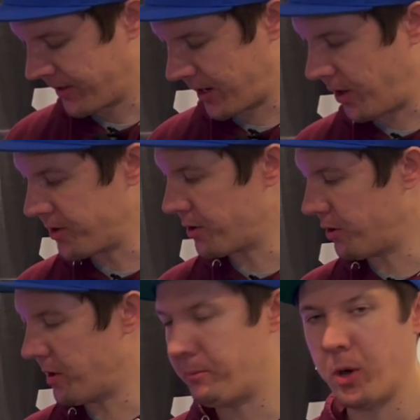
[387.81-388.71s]
And also
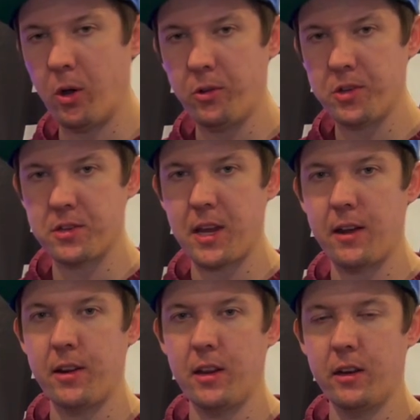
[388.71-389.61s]
the bolts
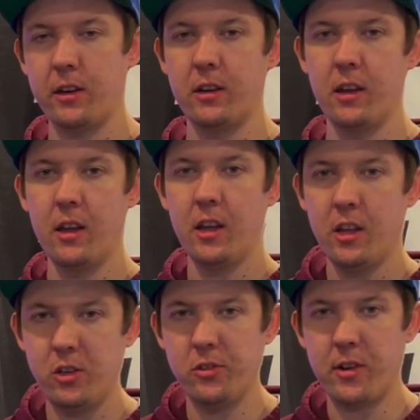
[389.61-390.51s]
down here
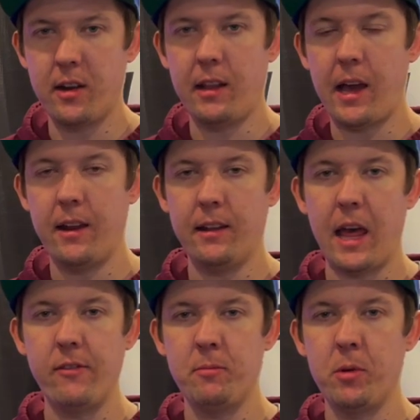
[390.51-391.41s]
using an
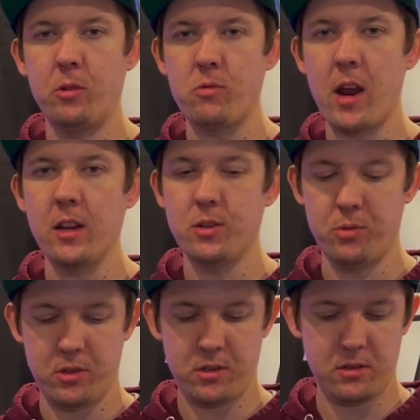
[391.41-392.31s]
11mm wrench,
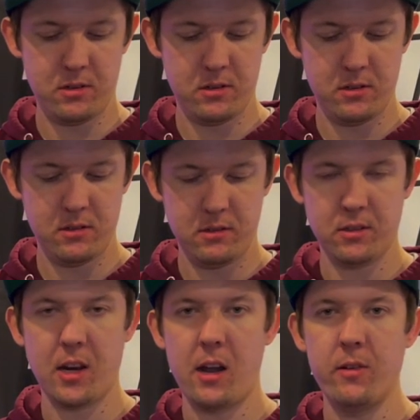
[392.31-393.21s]
which
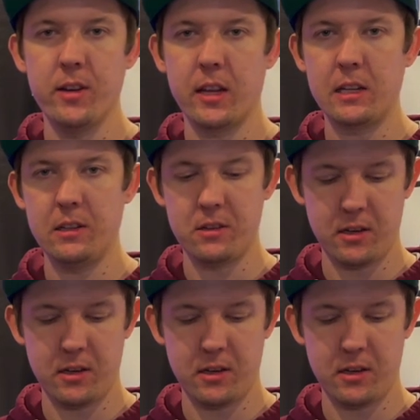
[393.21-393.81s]
is kind of ridiculous.